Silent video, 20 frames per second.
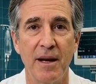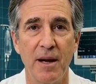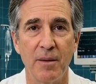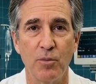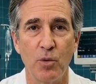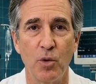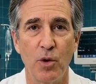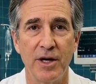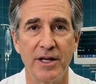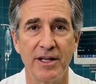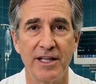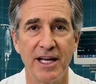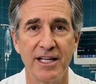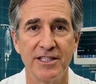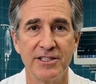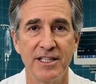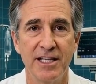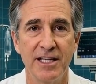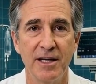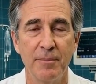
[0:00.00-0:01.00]
Avoid
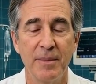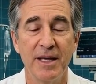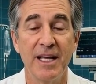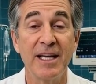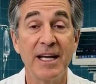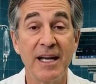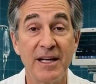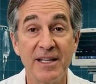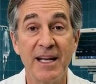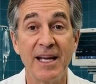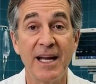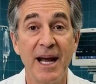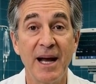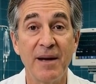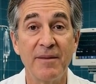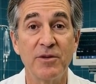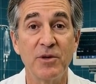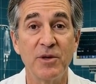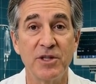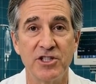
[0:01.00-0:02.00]
testing immediately
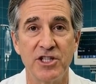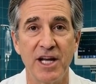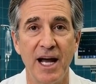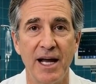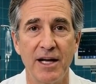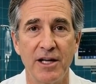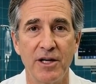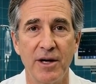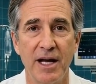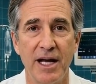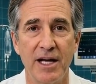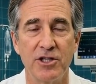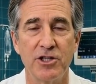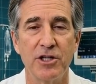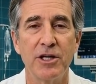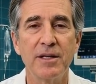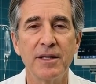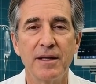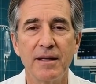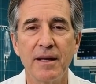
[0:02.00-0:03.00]
after
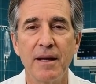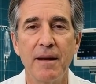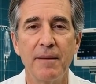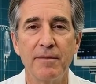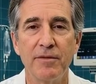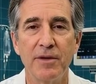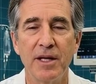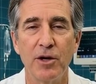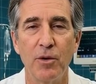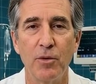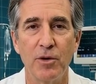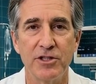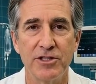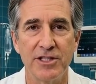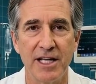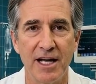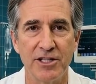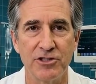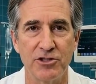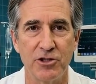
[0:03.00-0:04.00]
ejaculation, vigorous
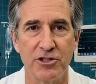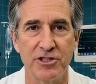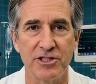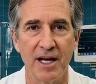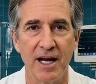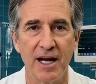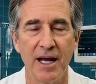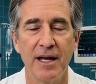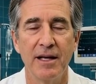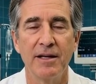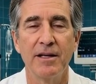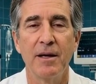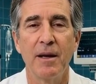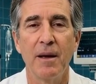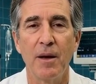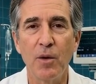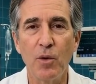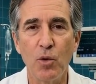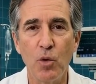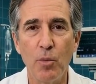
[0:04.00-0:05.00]
exercise,
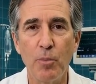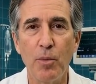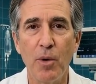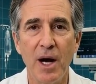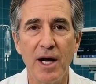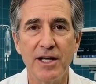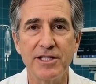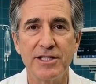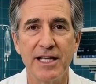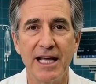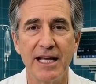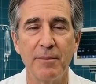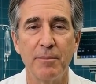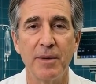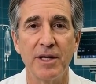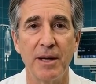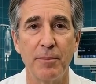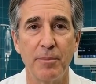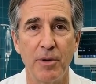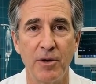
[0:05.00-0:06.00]
or prostate
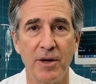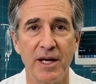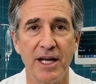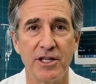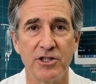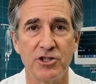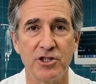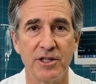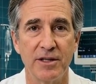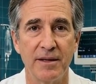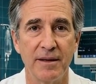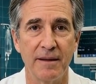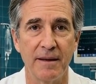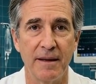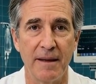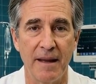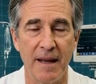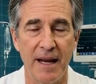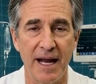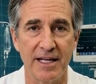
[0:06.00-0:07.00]
manipulation,
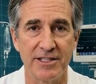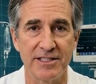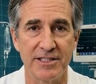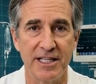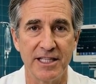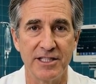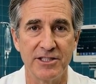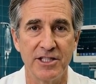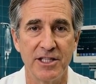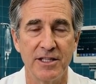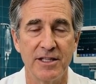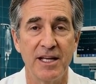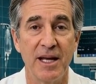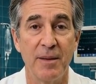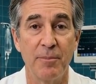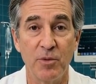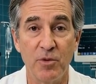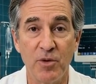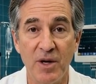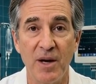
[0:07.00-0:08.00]
as these can
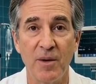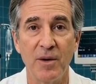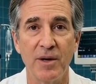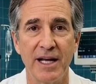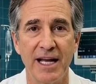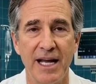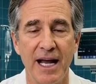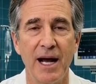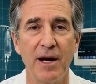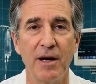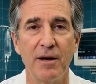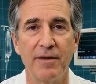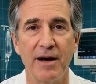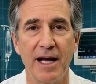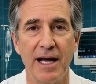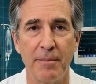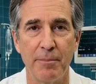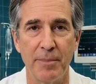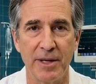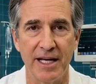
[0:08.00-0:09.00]
temporarily
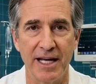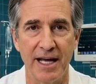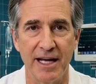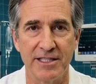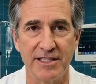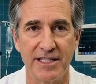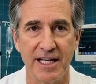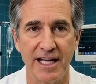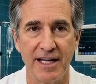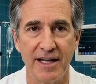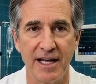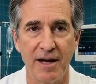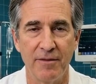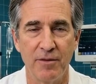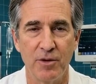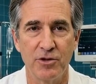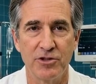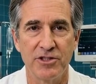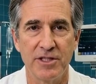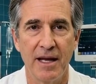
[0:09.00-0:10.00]
elevate PSA
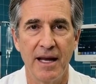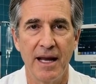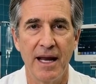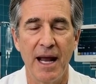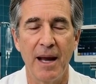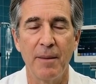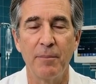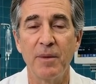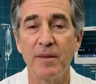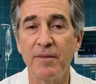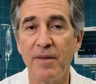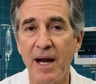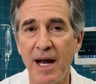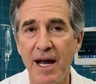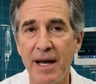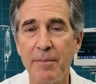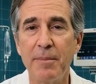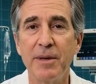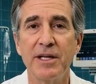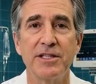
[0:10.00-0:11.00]
levels and
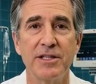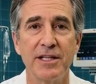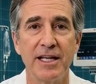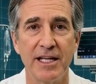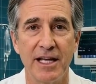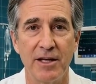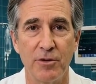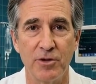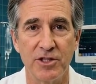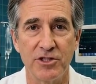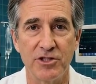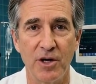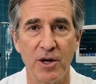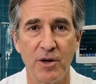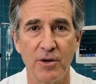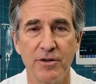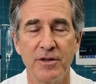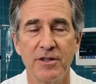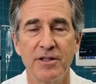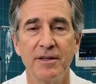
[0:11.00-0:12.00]
provide misleading
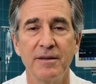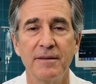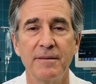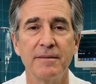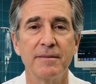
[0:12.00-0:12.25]
results.